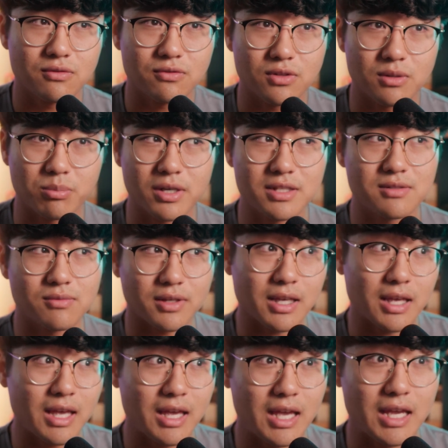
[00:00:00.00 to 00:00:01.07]
For the price of like
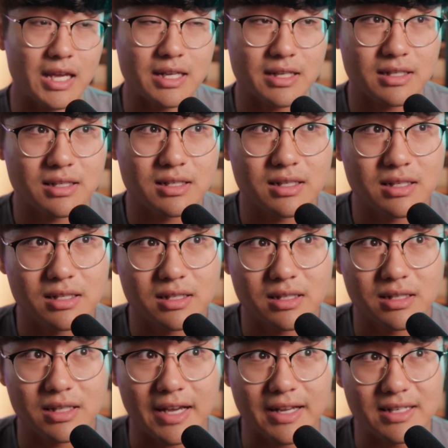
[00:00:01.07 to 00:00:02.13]

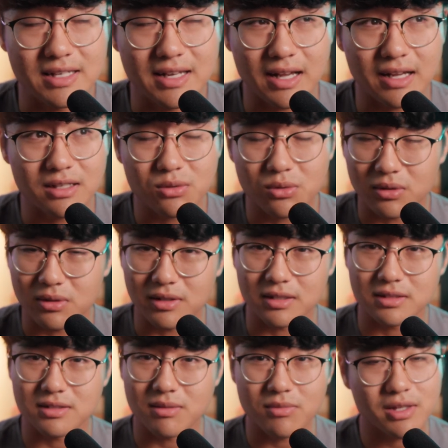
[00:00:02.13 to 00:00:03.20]
$899 or
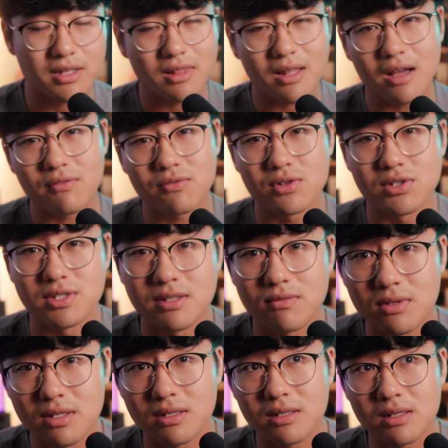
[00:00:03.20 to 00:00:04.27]
like something like that for the
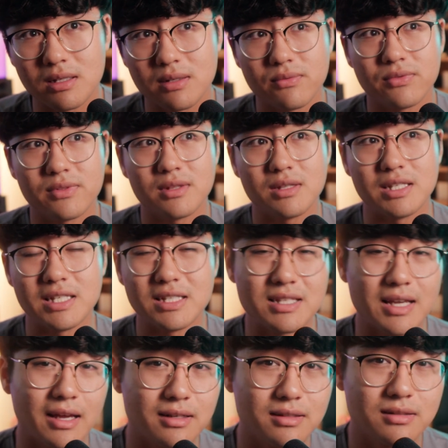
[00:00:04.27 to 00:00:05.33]

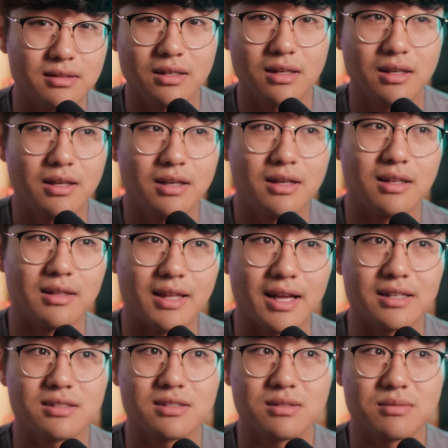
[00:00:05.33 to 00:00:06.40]
ZV-E10,
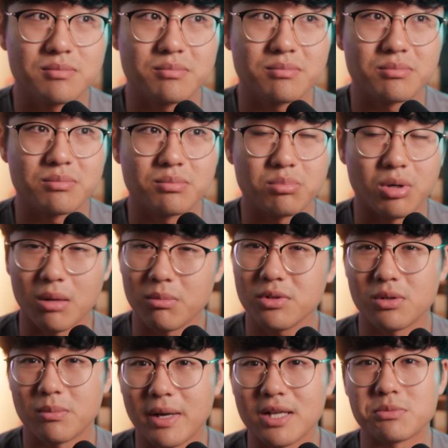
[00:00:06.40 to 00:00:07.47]
that's probably
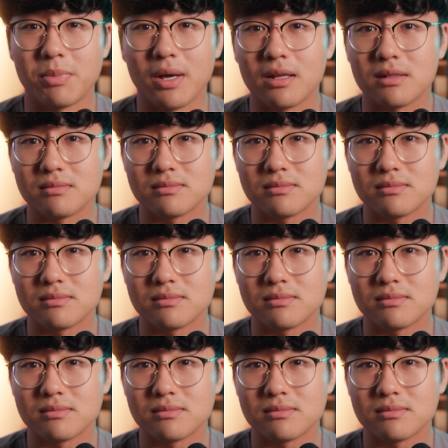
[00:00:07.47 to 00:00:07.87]
your best bet.